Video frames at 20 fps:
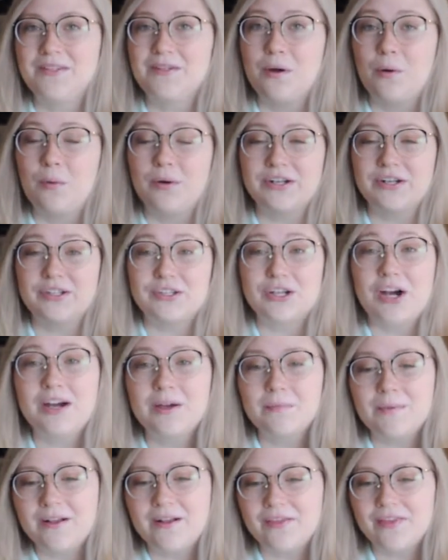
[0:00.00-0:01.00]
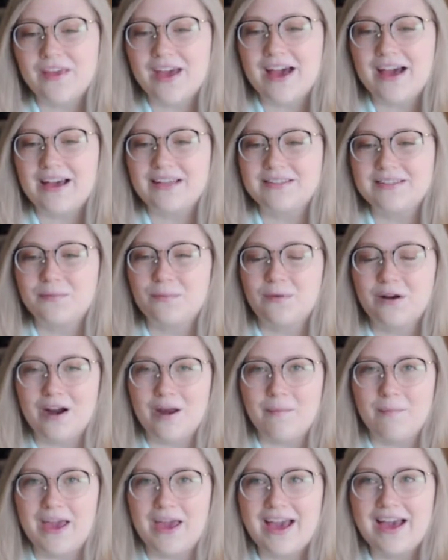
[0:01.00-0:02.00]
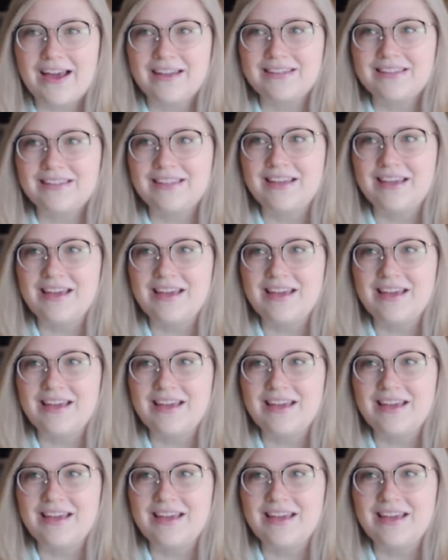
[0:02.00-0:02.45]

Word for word: so I want to talk about that, where I'm at,